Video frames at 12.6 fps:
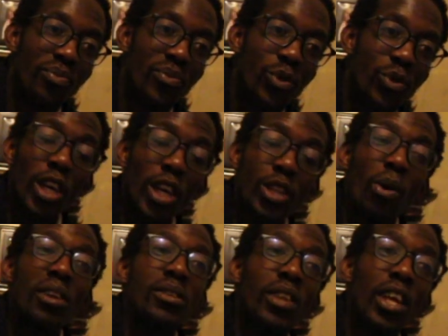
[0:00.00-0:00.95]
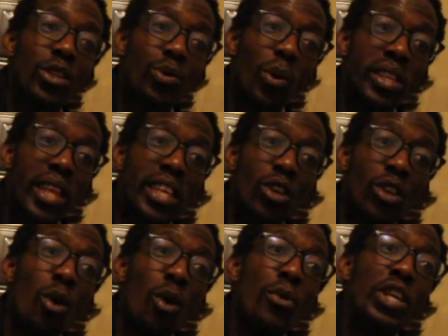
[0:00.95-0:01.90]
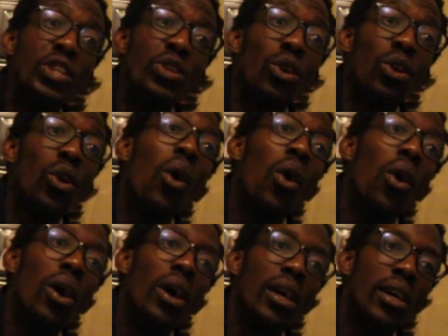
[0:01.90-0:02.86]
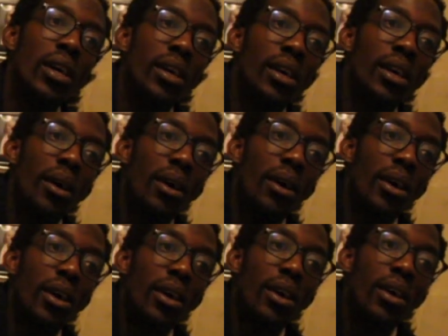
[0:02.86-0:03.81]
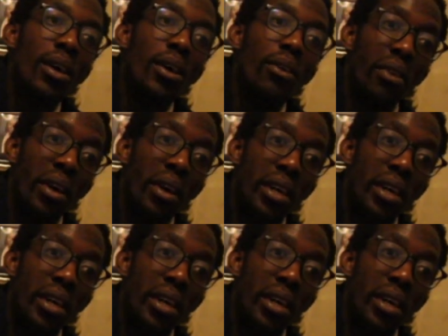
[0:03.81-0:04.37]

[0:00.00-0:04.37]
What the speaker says: So that's a commercial law. Right.